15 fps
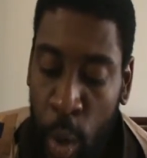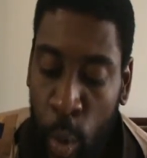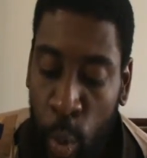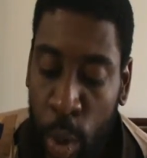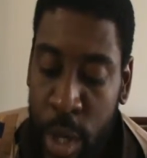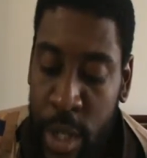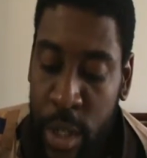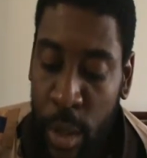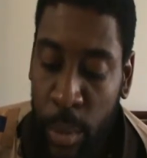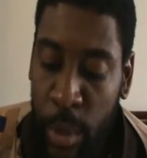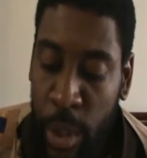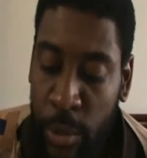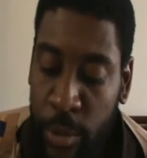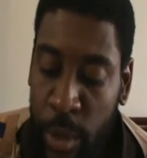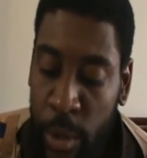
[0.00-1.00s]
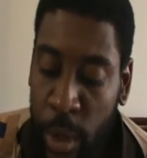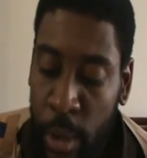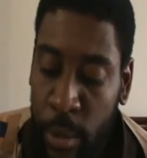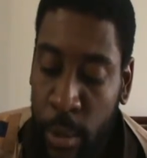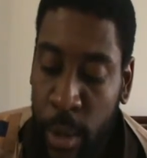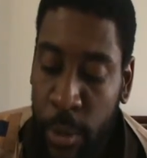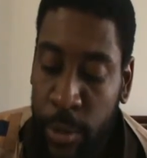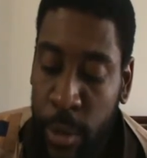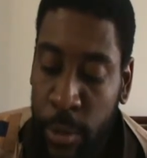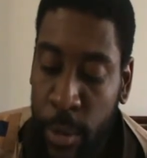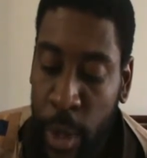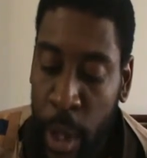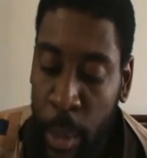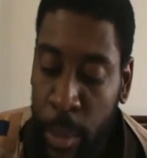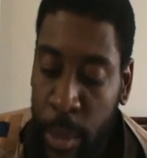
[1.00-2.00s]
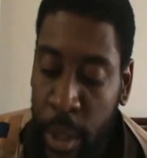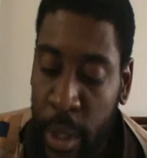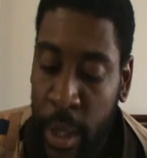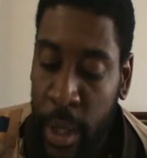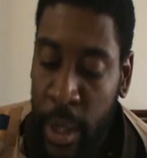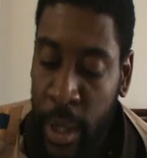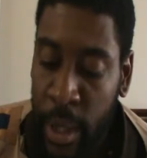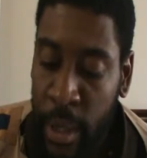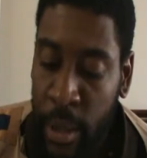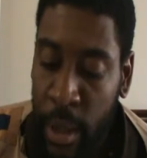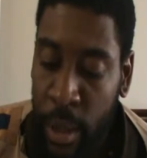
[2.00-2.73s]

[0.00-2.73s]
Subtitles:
Wisdom lifteth up the head